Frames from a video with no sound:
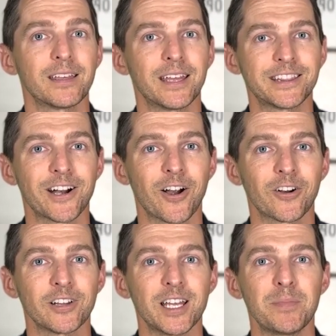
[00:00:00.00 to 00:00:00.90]
Get there
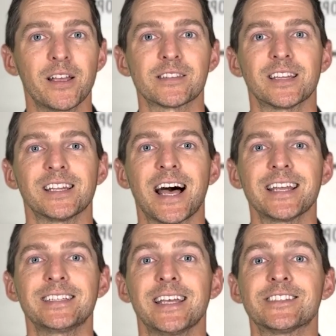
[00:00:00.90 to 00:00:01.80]
early because the
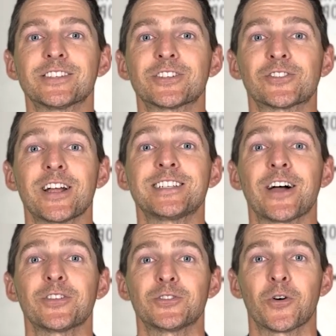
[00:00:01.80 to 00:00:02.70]
line tends to stretch
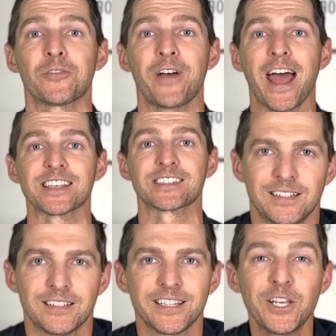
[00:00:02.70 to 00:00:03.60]
out the door fast.
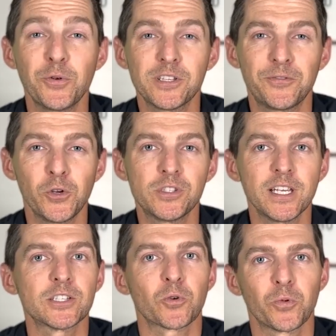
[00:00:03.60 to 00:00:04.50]
Leawood's food
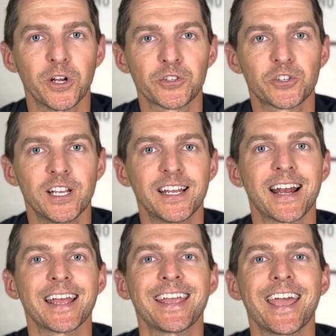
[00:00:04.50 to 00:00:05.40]
scene is a real treat,
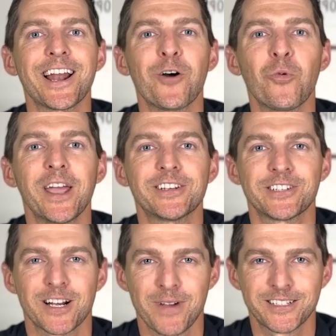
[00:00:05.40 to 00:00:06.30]
and I cannot wait to
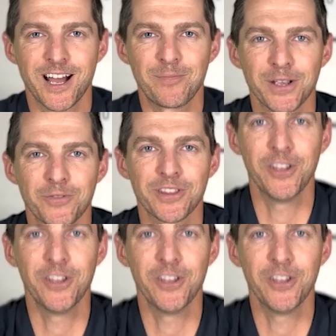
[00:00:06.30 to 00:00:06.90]
share my top pick with you.